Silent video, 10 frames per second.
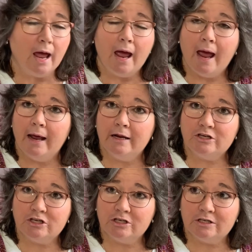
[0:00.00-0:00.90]
and it's
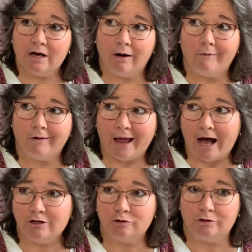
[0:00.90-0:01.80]
just
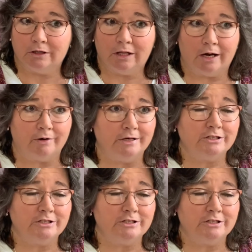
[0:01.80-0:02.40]
casual decluttering.